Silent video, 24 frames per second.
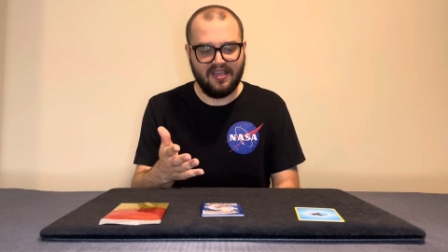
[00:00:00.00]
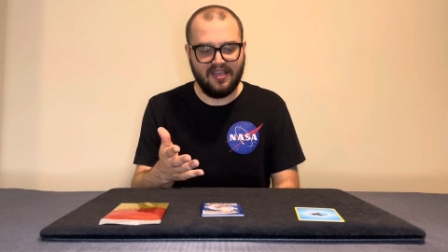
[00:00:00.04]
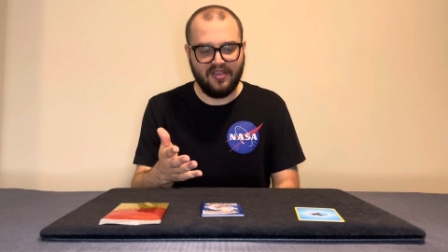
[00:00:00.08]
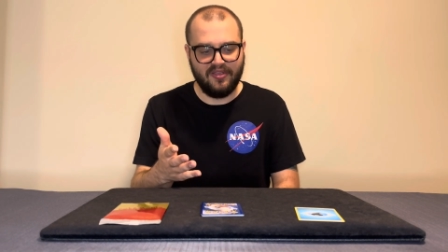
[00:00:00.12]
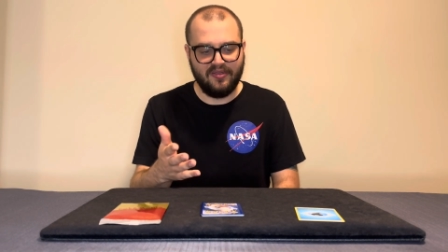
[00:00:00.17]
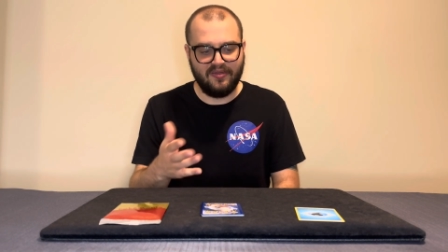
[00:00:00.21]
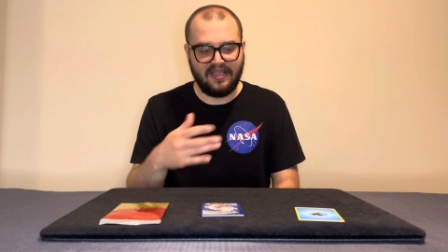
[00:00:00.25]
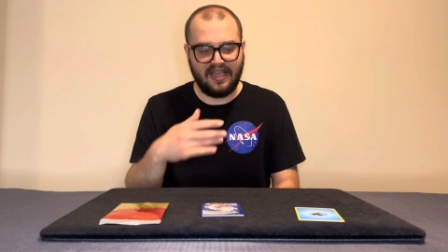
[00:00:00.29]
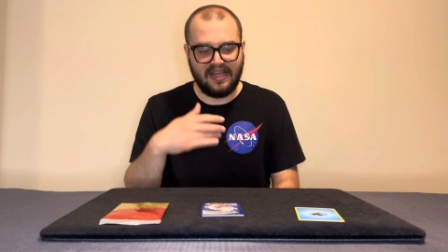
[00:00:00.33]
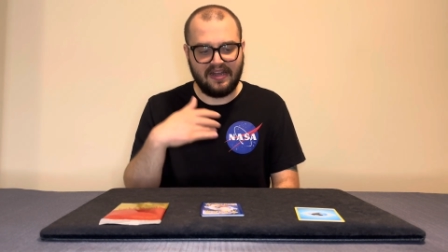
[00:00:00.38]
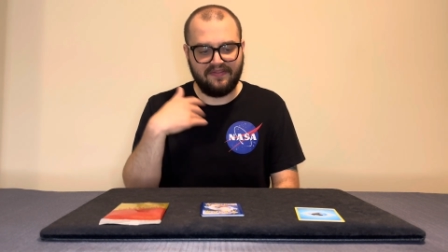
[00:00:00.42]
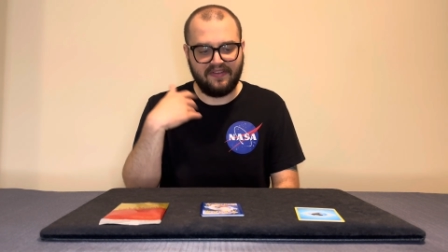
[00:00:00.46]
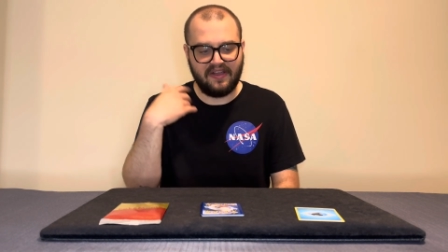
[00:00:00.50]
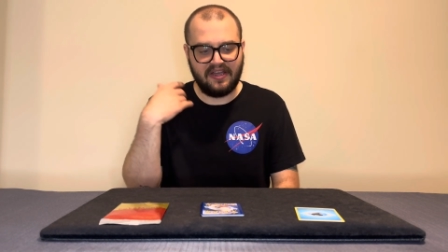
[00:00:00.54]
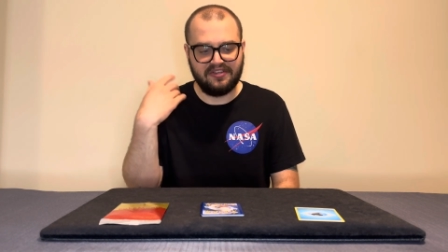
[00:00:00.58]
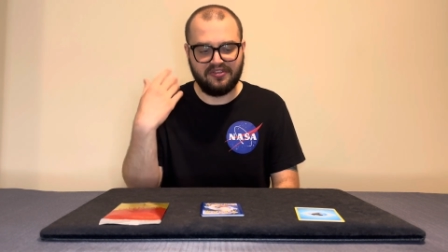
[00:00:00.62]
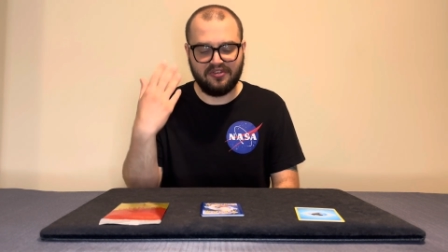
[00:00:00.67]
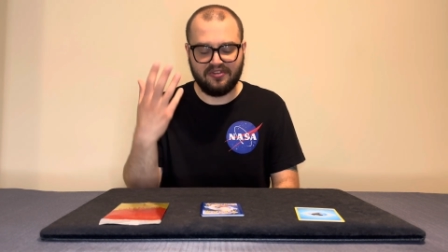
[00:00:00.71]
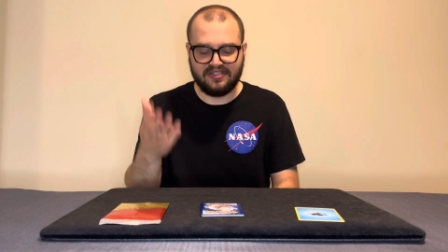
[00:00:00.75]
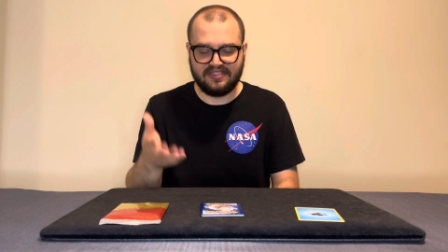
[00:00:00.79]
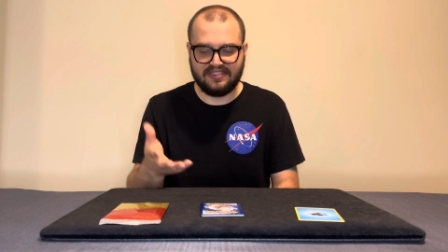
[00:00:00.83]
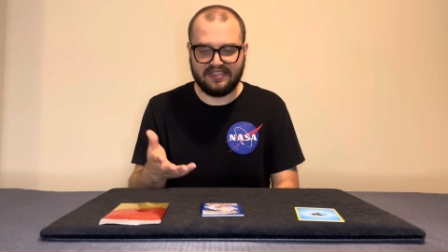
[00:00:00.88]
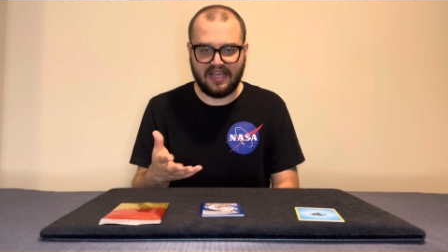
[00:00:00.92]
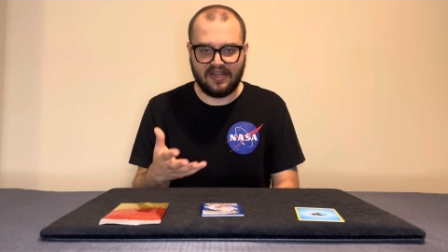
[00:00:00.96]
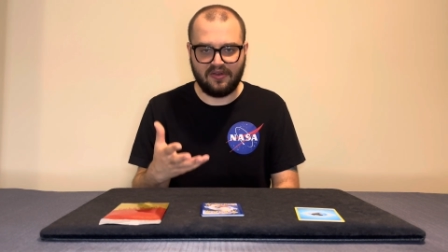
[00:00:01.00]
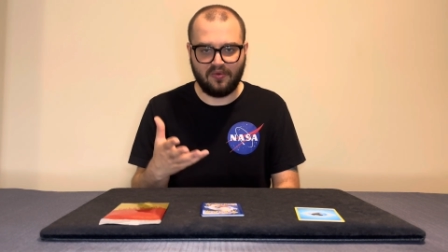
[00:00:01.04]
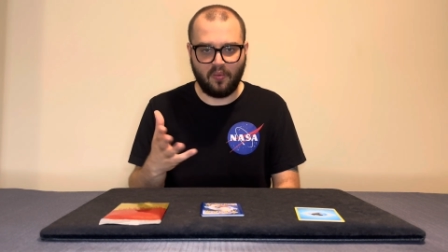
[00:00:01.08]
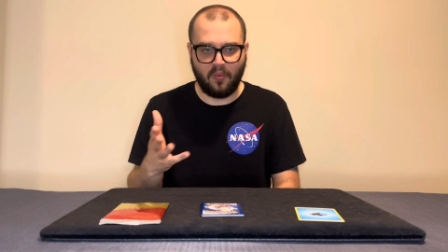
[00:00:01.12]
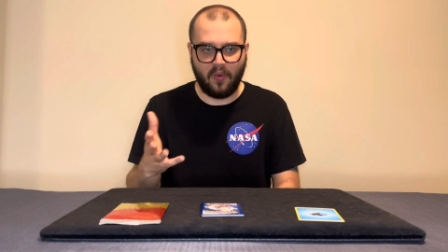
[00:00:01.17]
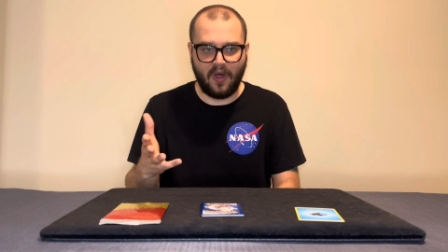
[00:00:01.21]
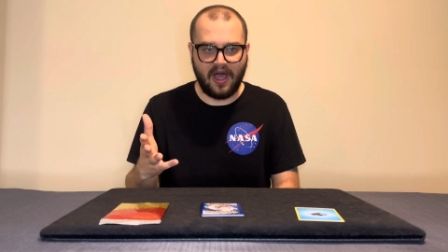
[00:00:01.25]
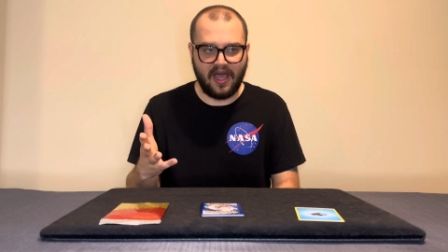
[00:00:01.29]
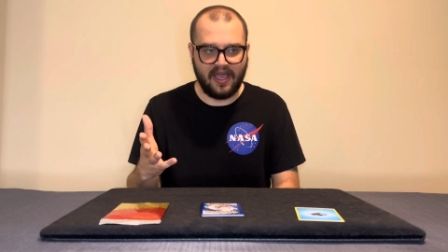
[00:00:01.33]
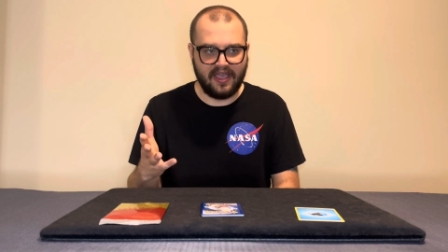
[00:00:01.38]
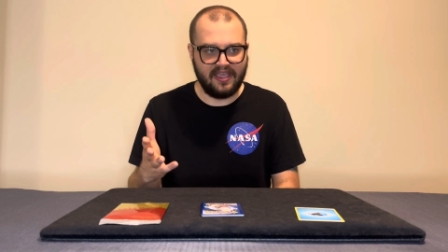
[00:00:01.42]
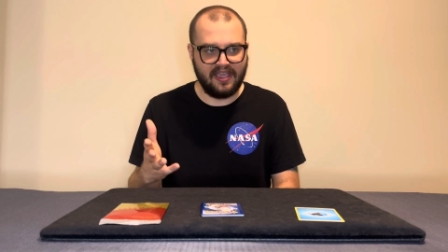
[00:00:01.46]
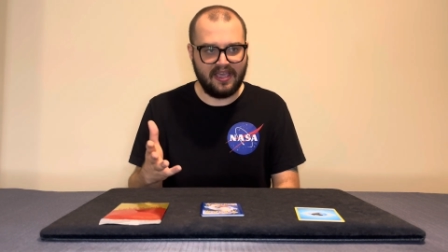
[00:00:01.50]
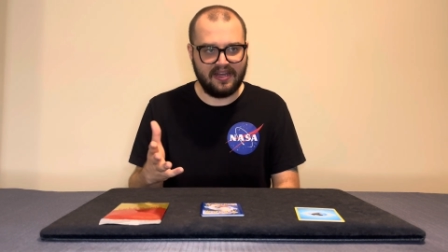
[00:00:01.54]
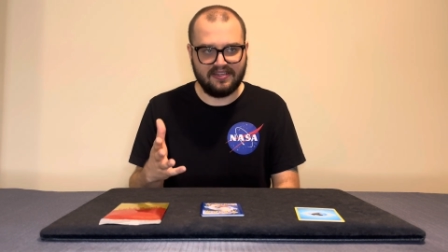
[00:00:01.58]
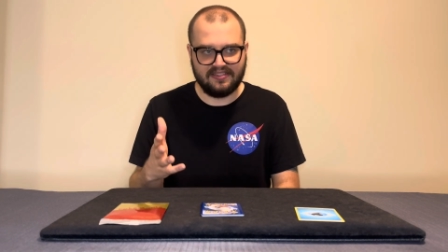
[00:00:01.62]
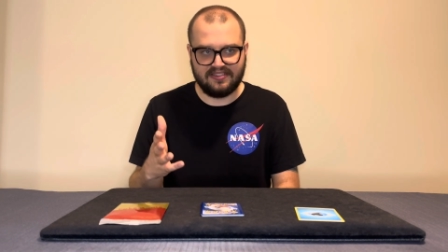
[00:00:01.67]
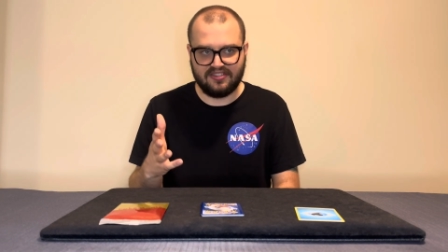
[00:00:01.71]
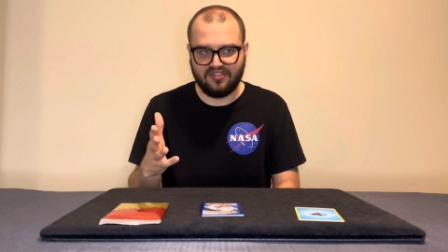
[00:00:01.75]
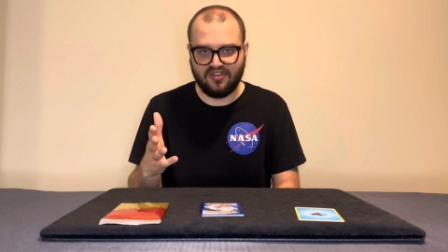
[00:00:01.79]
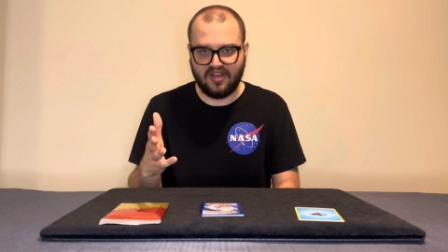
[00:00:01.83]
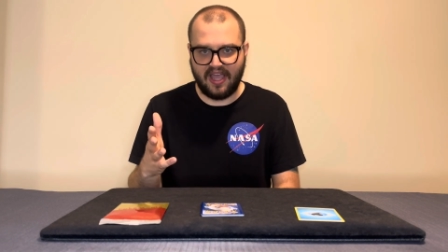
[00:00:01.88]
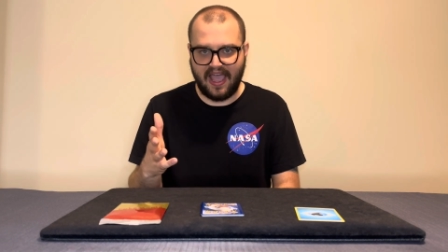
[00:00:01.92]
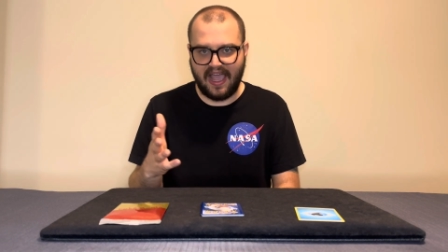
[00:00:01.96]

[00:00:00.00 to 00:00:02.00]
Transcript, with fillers: you kind of understand why, and it's